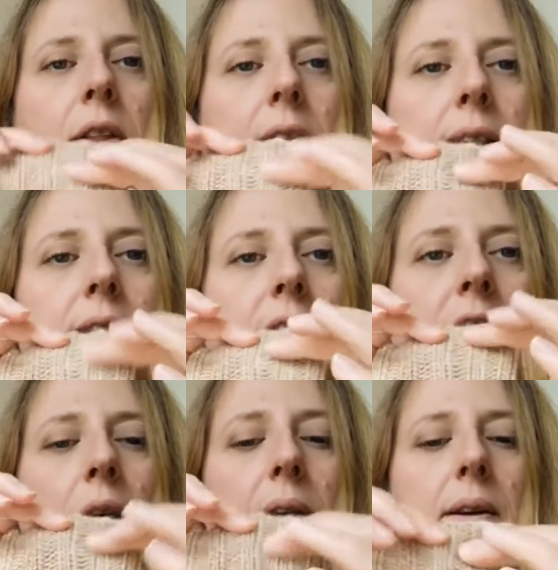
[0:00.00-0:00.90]
this,
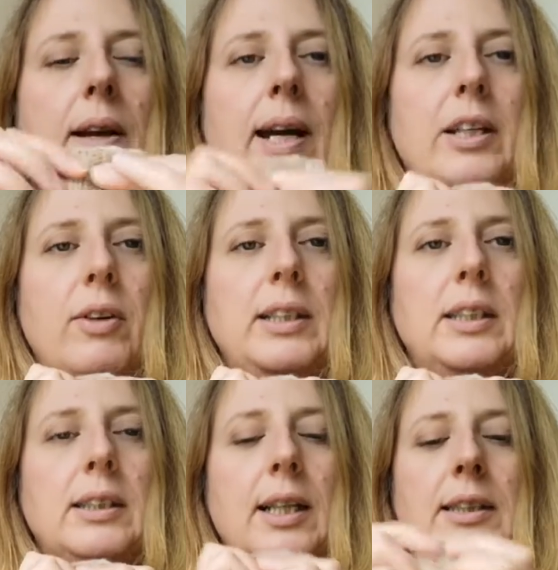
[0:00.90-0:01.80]
so I
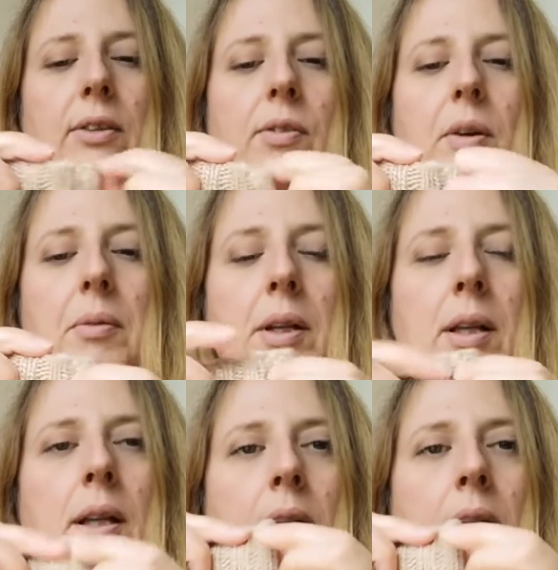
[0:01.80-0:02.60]
gradient dyed it from